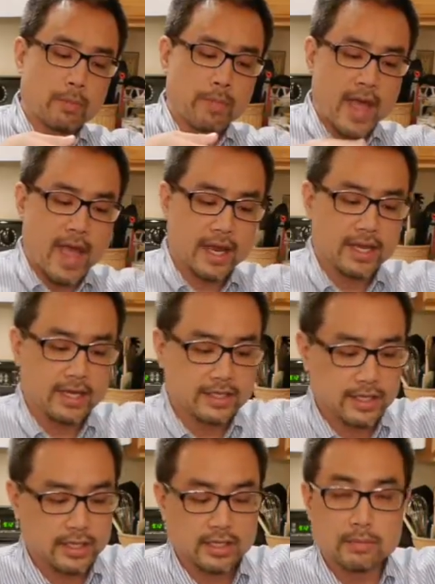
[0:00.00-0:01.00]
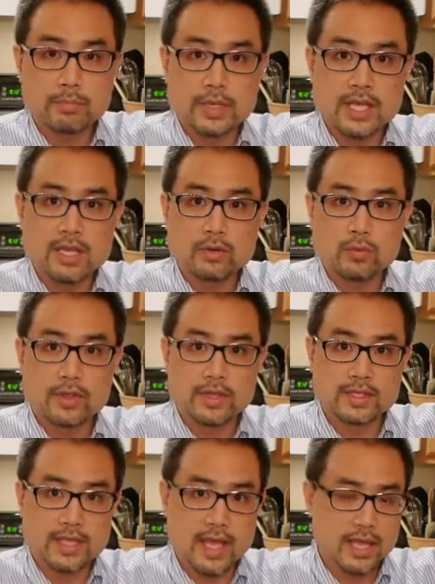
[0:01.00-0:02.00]
back and it didn't compete with
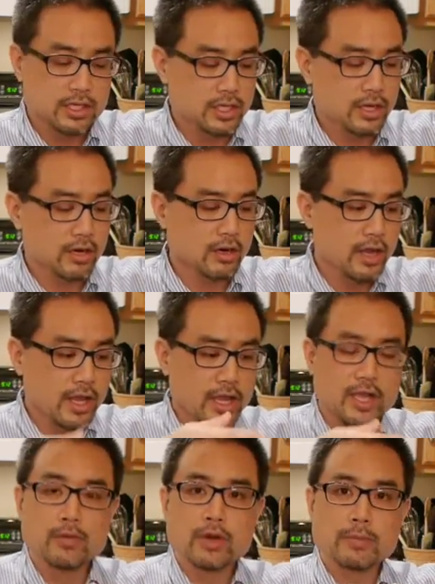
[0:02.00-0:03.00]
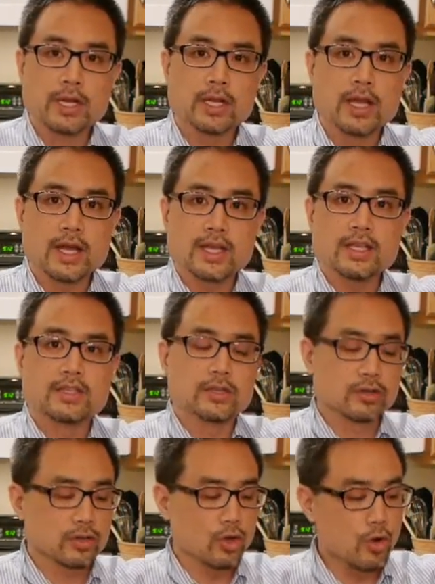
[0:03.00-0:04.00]
this edge here, it would have been a lot
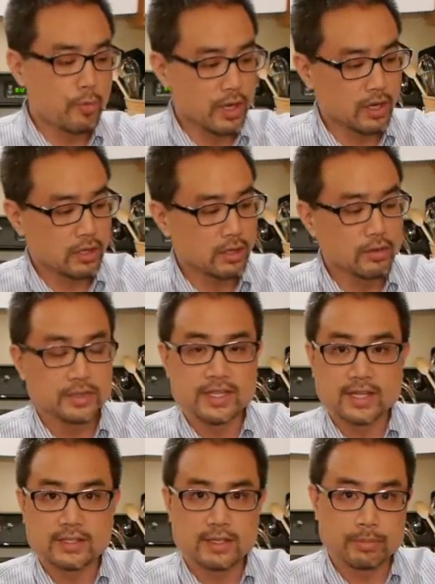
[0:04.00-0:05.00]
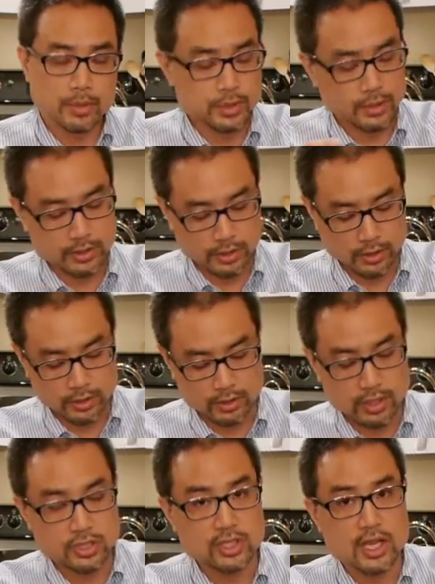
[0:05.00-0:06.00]
easier to open and close that zipper. So it's a little
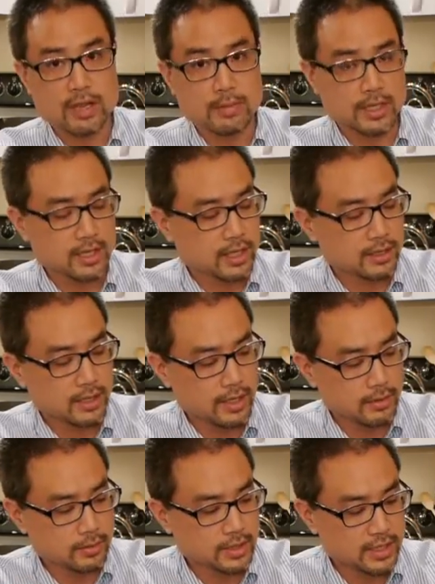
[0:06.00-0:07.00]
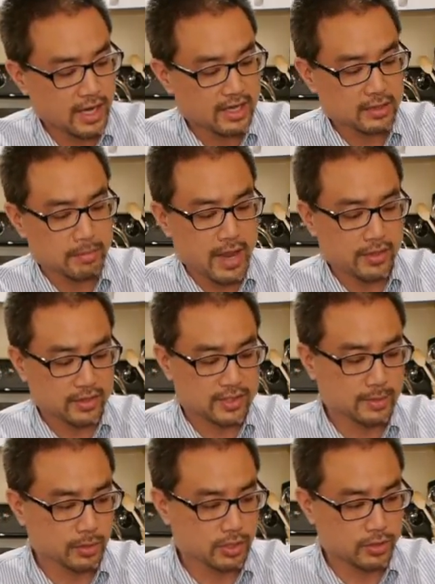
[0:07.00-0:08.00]
shame that they decided to mount the
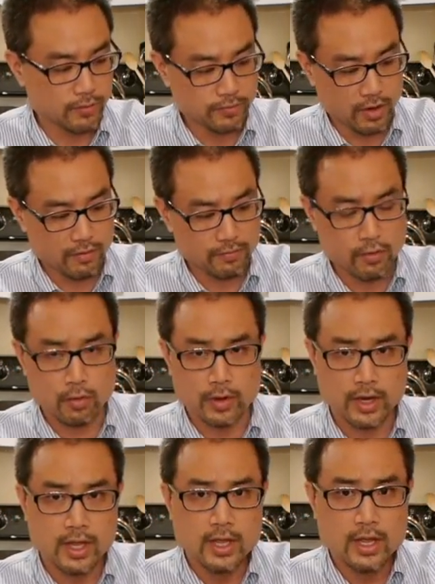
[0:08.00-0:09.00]
zipper so far forward.